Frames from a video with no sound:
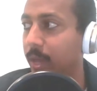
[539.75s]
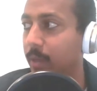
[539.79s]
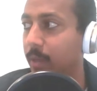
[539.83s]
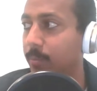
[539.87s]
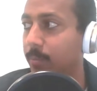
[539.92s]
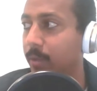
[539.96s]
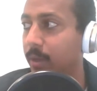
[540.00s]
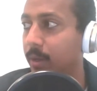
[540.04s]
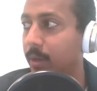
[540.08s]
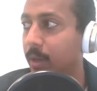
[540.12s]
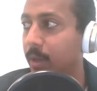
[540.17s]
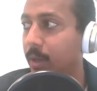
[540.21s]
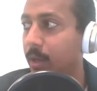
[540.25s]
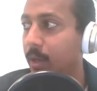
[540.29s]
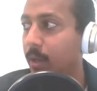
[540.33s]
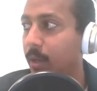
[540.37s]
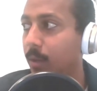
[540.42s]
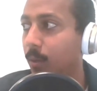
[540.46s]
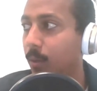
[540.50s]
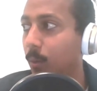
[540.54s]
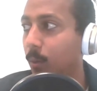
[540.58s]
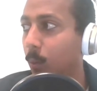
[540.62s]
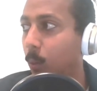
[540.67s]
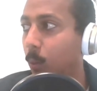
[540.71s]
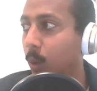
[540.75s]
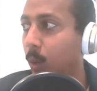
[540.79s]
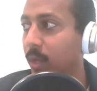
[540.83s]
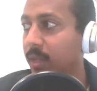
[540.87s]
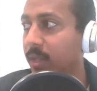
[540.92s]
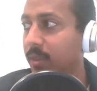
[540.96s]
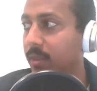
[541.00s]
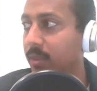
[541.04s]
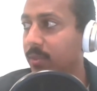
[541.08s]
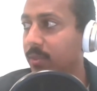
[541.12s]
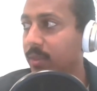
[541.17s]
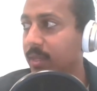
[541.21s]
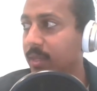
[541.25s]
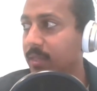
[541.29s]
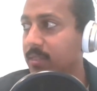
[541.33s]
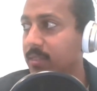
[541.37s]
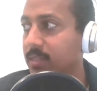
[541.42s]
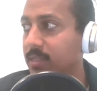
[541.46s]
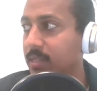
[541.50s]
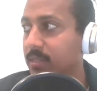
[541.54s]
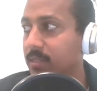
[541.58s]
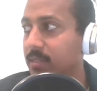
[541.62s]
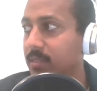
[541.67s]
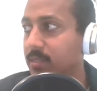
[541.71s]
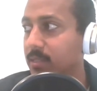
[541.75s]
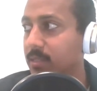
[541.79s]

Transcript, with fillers: But one of the things is